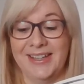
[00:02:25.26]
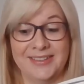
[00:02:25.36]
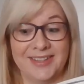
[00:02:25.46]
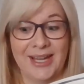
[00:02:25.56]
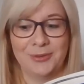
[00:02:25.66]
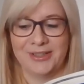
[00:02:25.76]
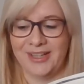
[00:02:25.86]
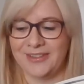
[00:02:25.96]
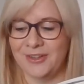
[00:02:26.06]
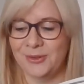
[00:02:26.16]
It sounded
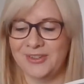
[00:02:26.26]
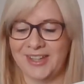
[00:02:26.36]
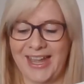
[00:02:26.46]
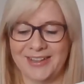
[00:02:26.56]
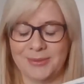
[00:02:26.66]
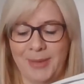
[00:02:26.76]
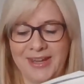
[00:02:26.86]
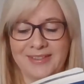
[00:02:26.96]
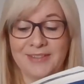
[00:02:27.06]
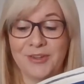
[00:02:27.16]
like the noise a cat
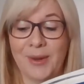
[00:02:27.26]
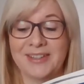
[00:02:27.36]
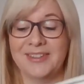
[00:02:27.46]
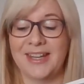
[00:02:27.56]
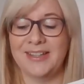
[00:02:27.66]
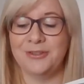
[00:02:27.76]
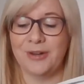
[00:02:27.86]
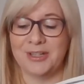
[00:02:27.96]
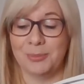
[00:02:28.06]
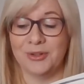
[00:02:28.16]
makes if you accidentally
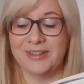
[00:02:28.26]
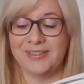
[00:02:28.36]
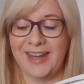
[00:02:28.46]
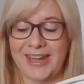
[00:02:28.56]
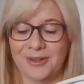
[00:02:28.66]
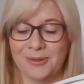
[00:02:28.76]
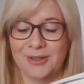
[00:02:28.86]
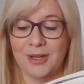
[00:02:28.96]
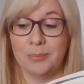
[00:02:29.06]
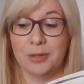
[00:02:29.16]
tread upon its tail.
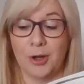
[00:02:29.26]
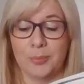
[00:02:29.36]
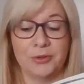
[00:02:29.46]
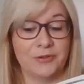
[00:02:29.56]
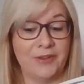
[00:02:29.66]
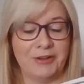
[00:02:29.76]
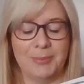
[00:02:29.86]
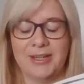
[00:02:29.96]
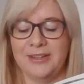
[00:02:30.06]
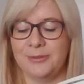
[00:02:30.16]
Plop was very
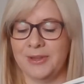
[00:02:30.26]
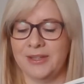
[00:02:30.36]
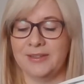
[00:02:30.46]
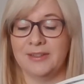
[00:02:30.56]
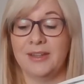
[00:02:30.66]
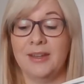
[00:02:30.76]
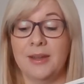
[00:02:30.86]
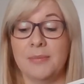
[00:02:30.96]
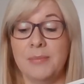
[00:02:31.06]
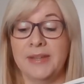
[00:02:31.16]
pleased with it.
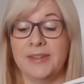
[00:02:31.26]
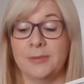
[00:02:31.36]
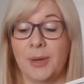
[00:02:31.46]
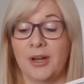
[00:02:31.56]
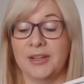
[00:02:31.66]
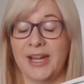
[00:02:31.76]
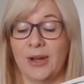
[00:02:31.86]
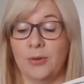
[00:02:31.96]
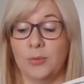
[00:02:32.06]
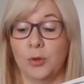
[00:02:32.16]
Mrs. Barn
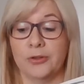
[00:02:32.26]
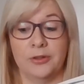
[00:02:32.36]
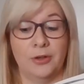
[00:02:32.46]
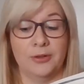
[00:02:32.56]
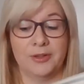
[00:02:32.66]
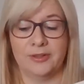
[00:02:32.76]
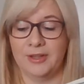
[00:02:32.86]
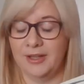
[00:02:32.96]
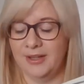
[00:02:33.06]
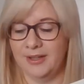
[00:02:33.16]
Owl was not.
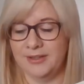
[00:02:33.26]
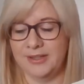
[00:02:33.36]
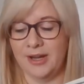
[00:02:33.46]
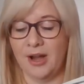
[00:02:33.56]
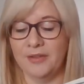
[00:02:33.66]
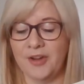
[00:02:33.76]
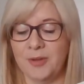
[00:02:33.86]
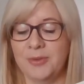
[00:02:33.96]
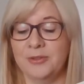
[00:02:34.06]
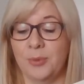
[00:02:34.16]
She half
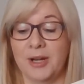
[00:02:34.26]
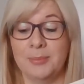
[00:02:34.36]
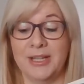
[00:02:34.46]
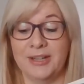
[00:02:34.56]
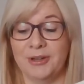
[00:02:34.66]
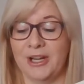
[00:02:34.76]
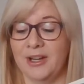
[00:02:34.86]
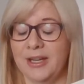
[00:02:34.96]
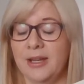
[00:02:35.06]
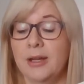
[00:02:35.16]
opened one bleary
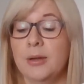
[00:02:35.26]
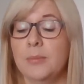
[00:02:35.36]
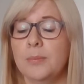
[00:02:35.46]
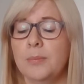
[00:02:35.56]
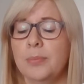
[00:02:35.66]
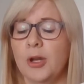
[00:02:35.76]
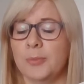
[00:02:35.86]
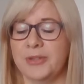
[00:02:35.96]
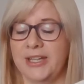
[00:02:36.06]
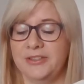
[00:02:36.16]
eye.
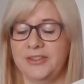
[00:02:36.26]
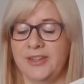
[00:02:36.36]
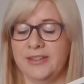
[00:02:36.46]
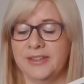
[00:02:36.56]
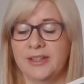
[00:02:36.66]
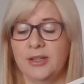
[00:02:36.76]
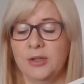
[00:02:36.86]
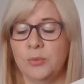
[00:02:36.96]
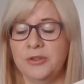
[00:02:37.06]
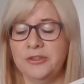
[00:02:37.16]
Plop, dear, she said,
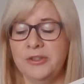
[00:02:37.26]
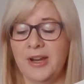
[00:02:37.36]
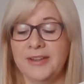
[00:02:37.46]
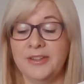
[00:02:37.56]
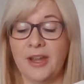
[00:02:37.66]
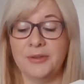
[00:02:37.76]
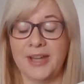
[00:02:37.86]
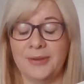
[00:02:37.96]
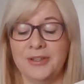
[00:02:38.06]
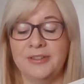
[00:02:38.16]
wouldn't you like to go
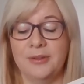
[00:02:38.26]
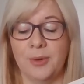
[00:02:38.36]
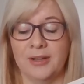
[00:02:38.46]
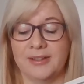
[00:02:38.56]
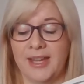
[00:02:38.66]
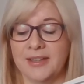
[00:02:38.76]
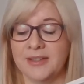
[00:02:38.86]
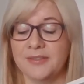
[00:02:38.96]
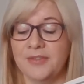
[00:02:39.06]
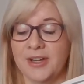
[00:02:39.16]
down into the world again
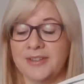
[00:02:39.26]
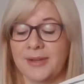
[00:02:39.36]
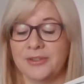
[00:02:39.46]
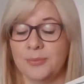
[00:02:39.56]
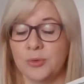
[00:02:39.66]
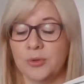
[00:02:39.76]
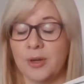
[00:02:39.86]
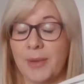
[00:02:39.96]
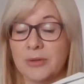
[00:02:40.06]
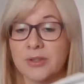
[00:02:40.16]
and find out some more
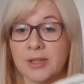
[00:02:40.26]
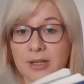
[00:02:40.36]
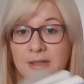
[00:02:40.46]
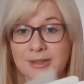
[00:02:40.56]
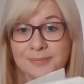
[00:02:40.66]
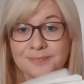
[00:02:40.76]
about the dark?